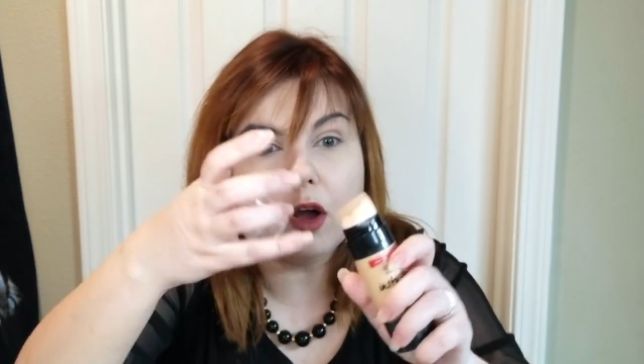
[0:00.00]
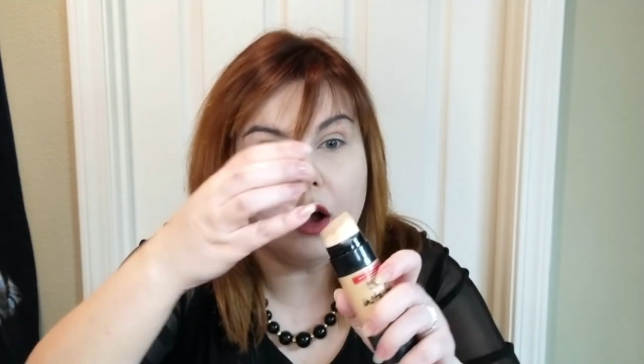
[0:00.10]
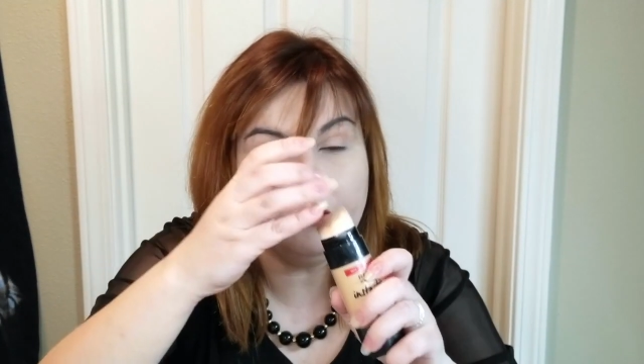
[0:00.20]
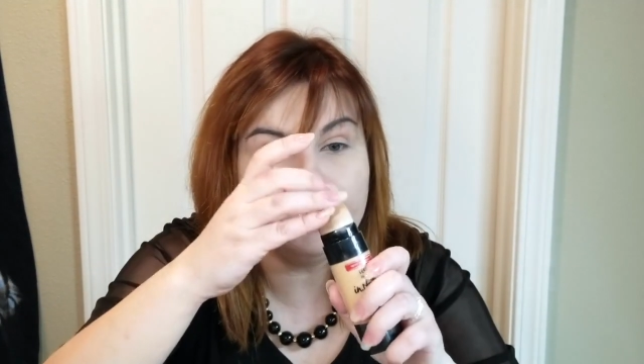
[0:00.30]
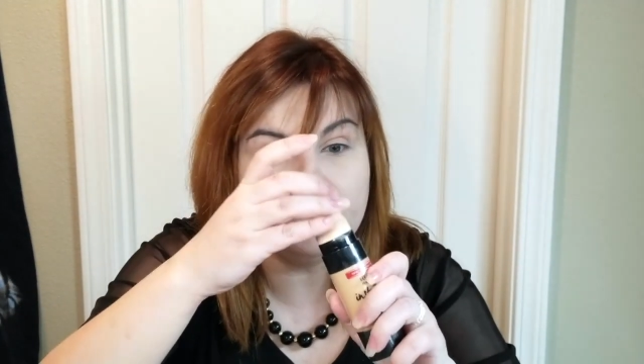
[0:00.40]

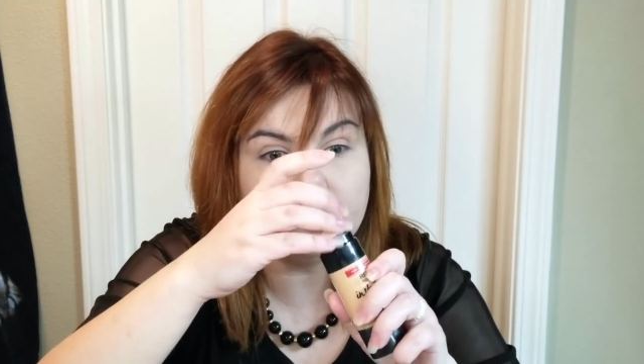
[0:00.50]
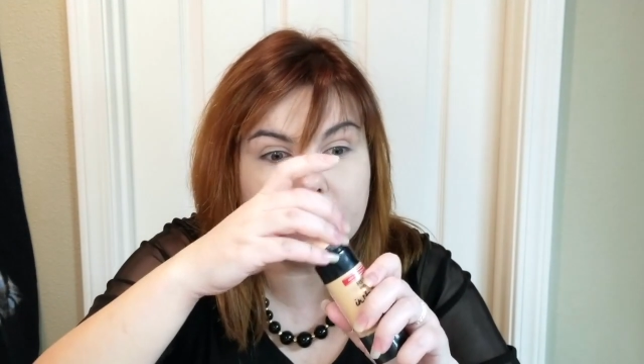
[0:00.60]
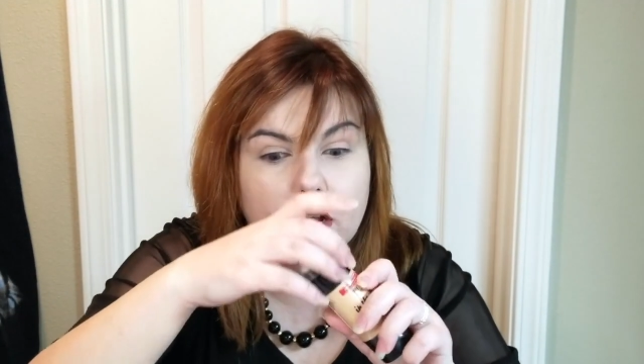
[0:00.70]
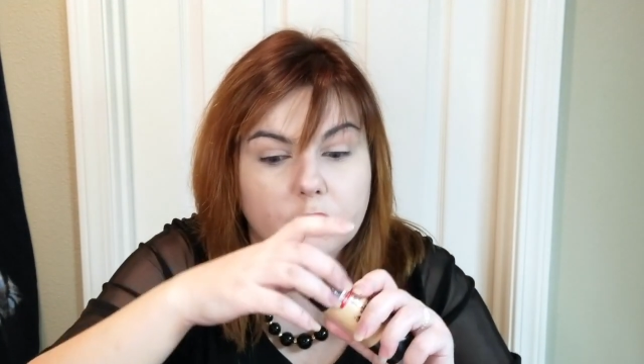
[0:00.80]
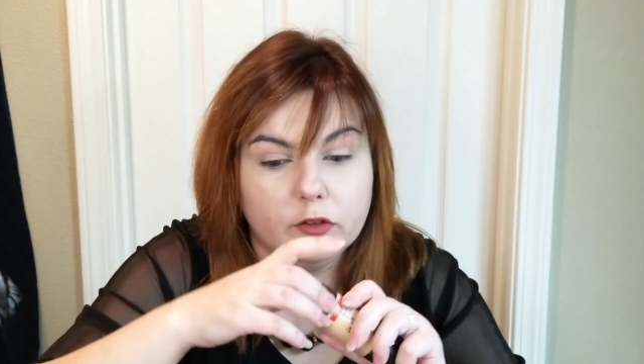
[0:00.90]
off and
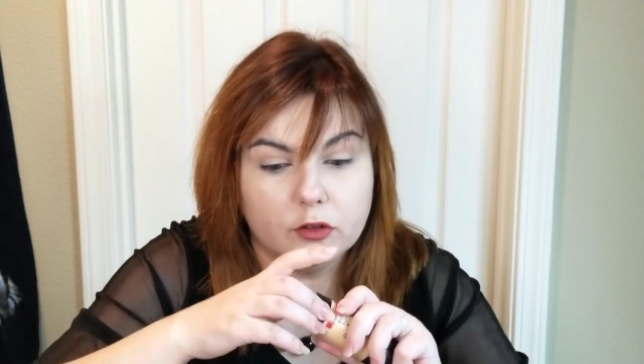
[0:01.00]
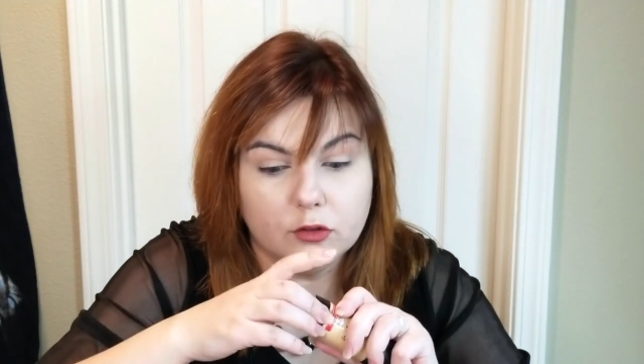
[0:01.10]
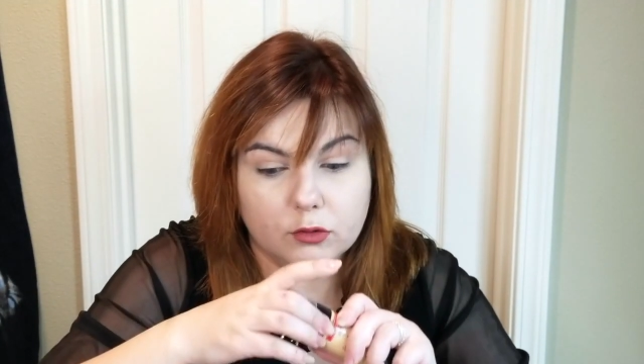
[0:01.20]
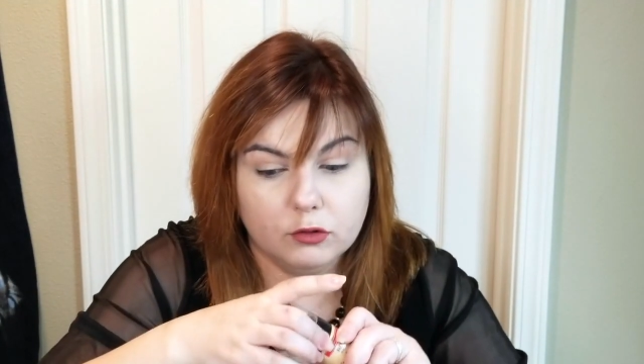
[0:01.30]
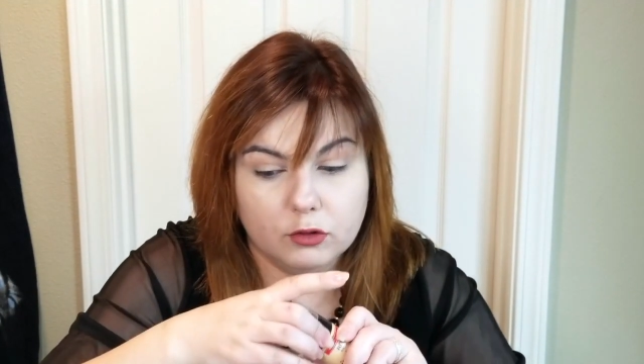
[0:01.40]
just
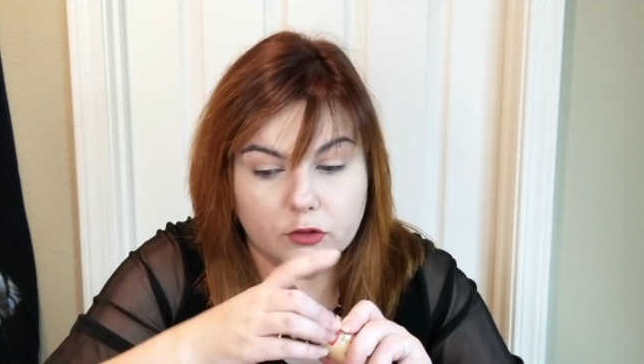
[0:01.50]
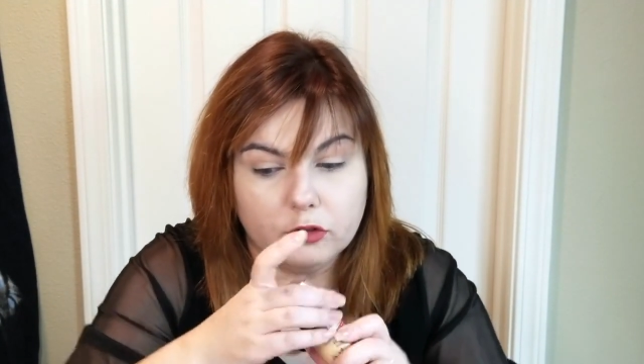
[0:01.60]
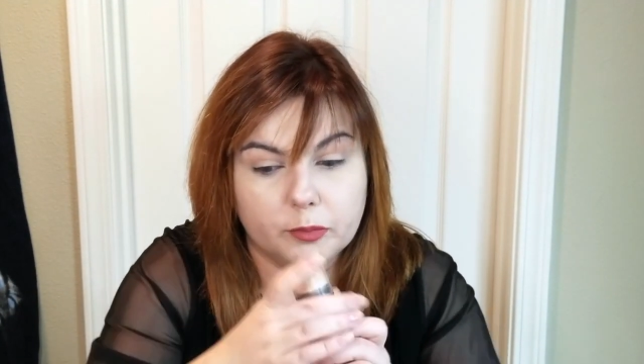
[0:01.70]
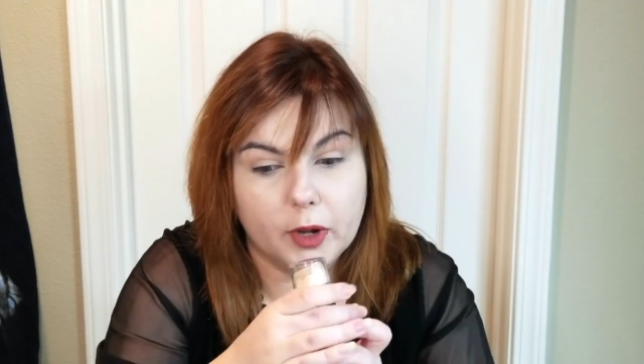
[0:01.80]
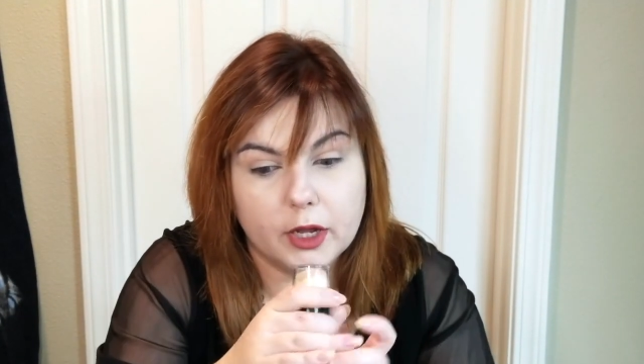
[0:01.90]
use your
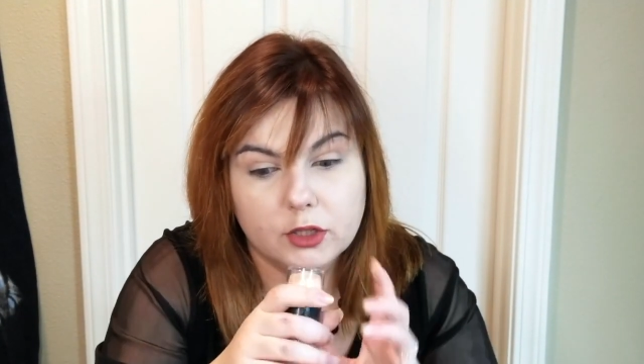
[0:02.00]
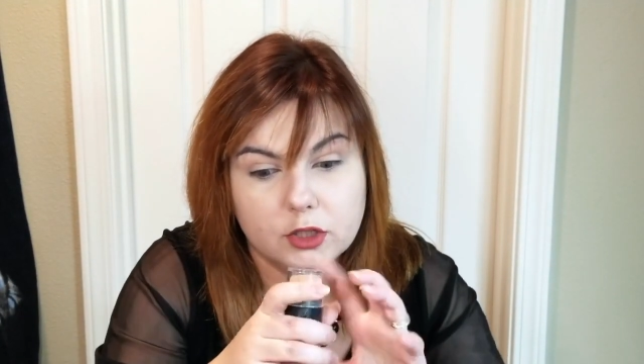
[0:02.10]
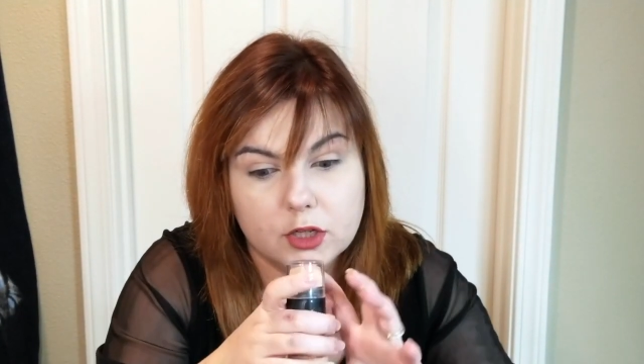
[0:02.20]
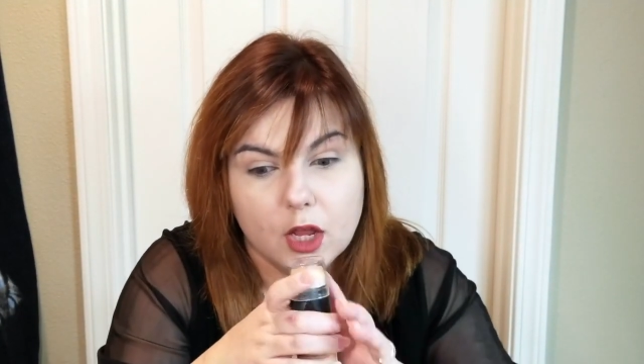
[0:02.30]
sponge,